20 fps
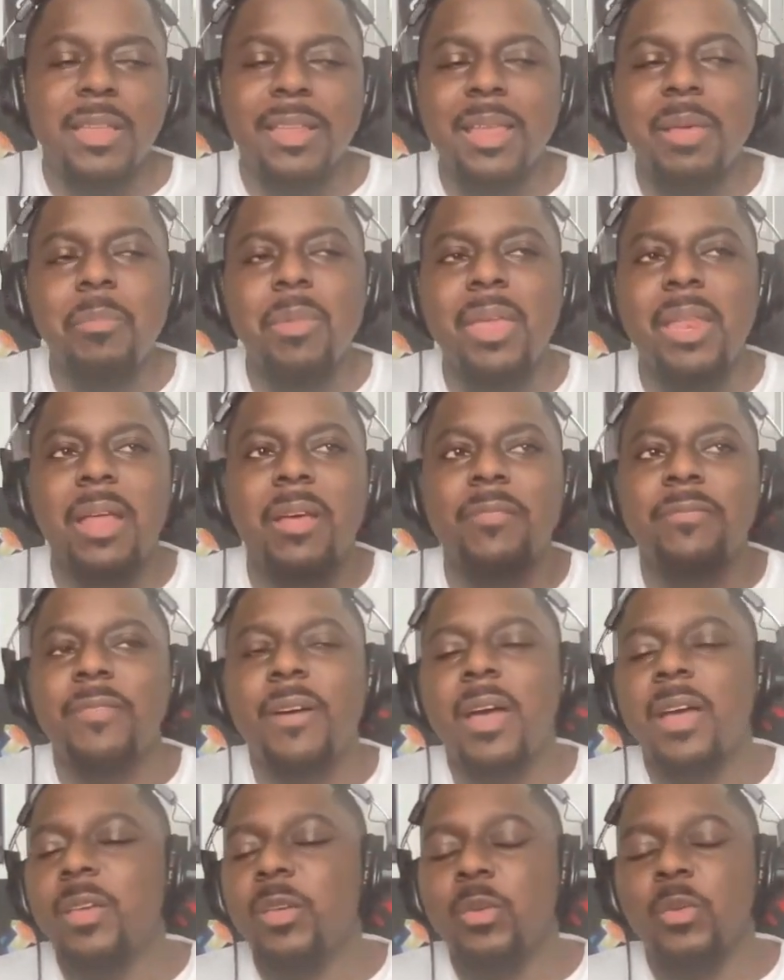they may not
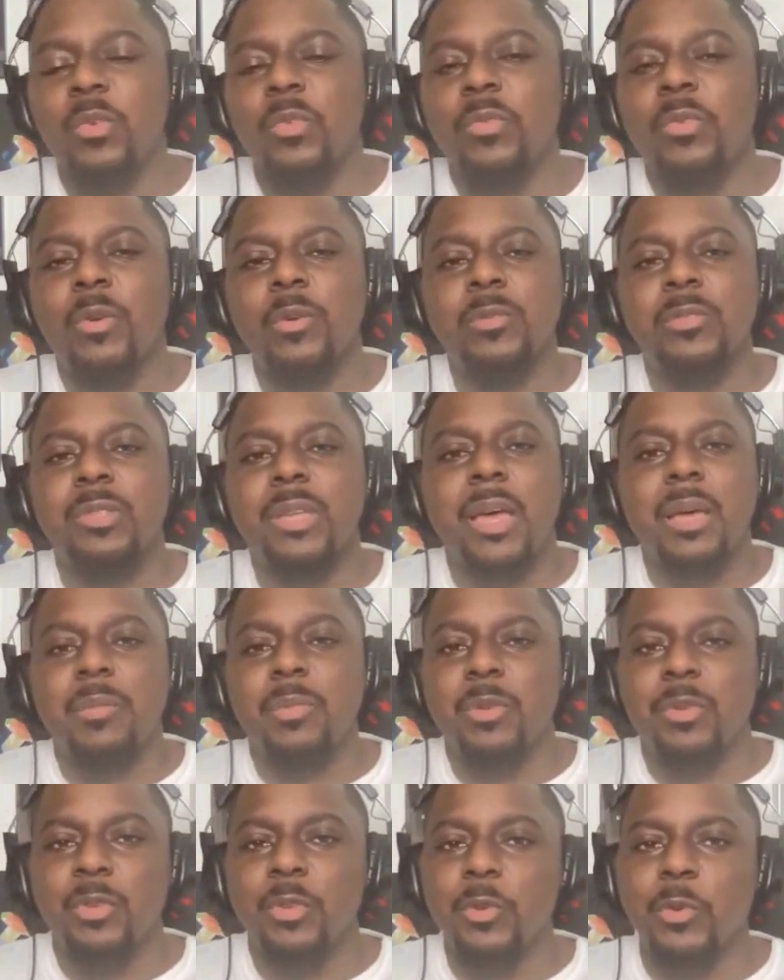fire you the first time
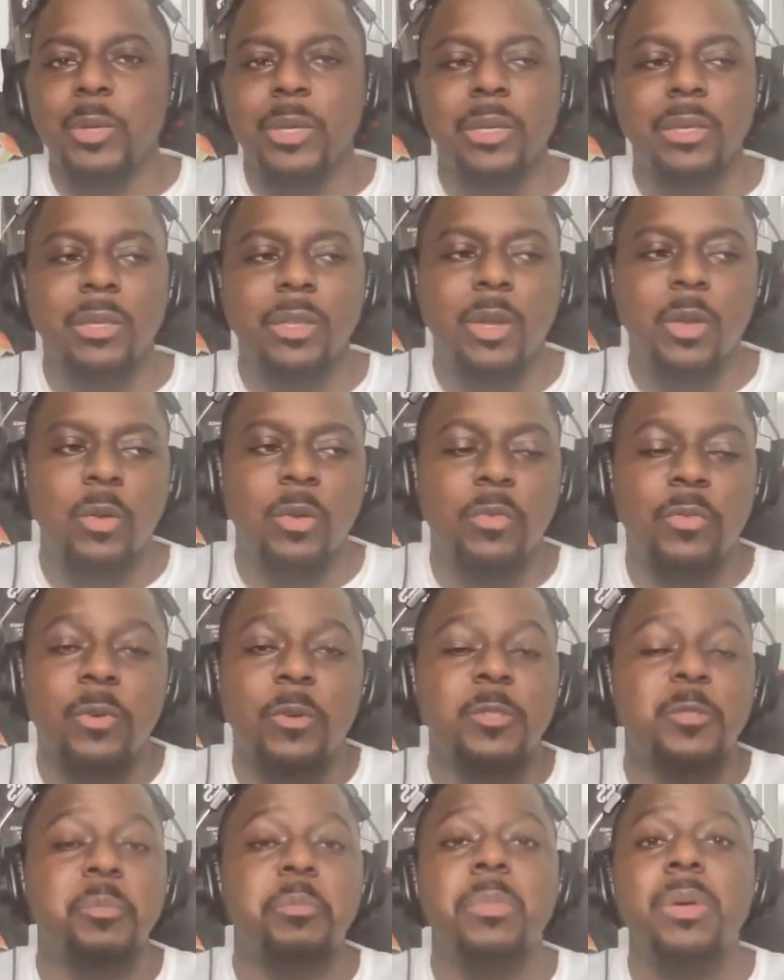you do it, you know, the
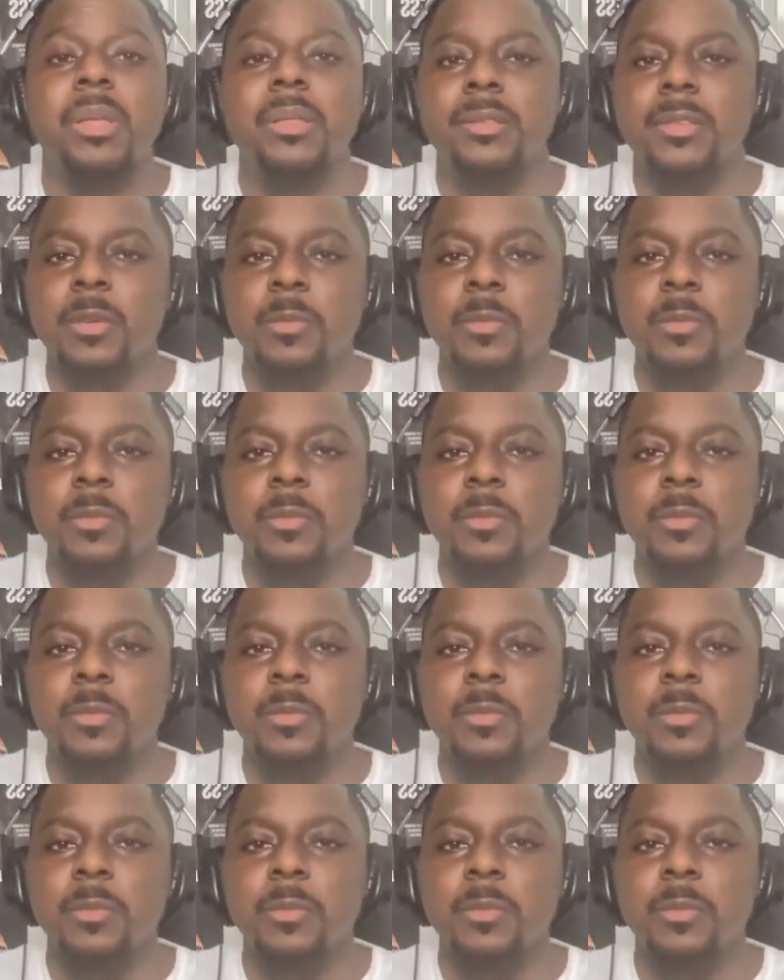first month.